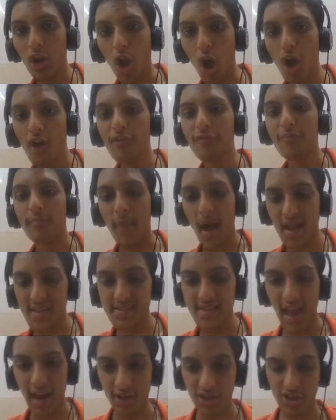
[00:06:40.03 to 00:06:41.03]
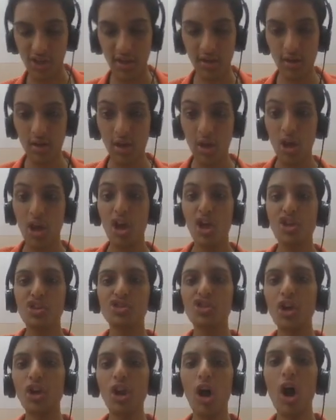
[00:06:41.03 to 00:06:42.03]
law of mass action.
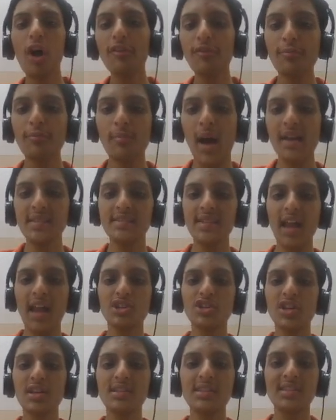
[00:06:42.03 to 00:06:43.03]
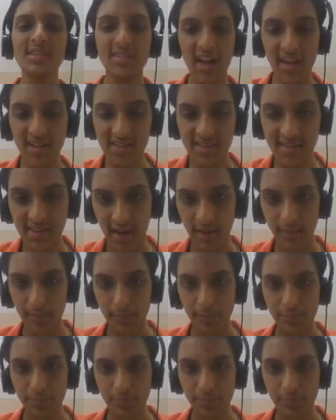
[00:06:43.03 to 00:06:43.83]
So law of mass action states that